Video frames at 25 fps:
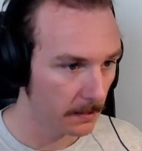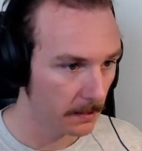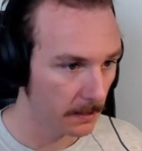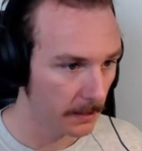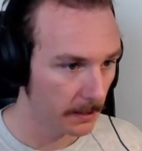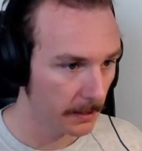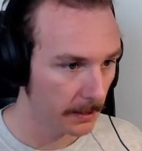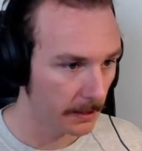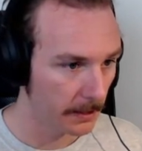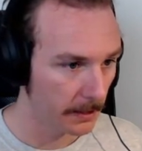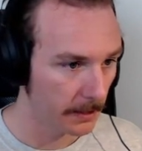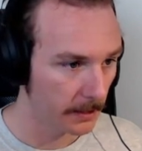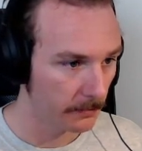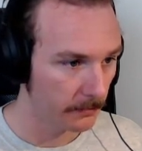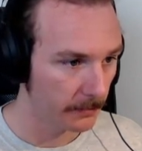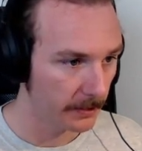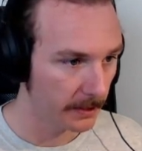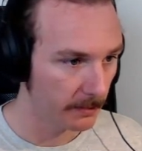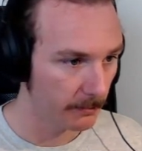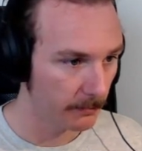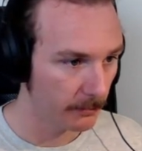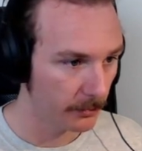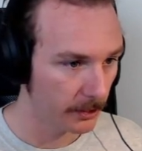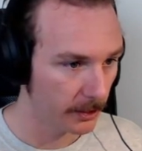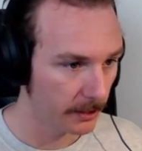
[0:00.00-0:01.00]
and we
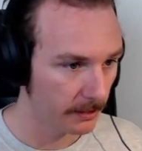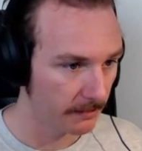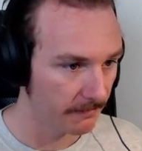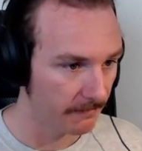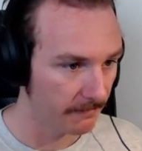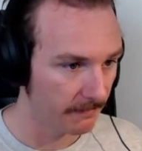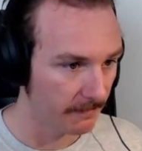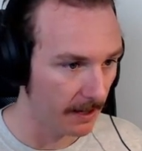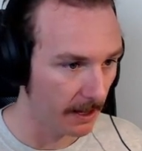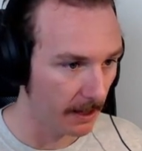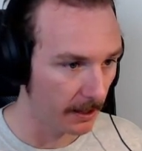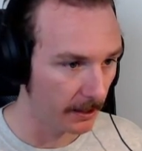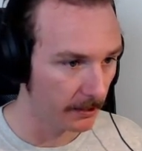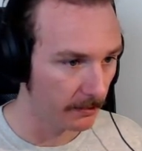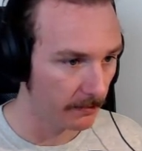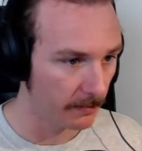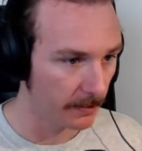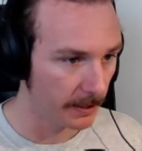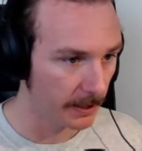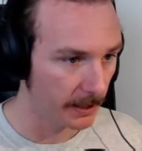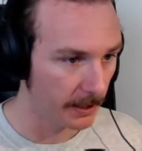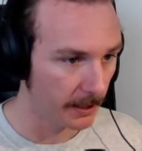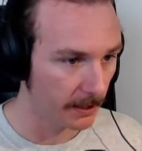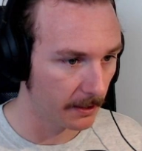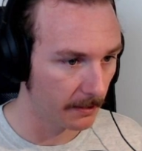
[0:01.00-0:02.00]
can put in value in
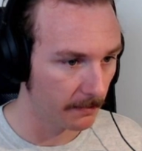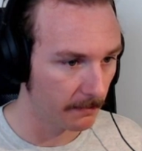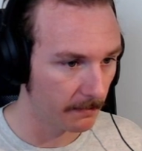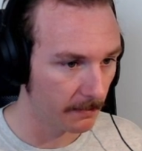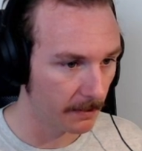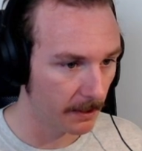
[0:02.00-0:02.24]
here.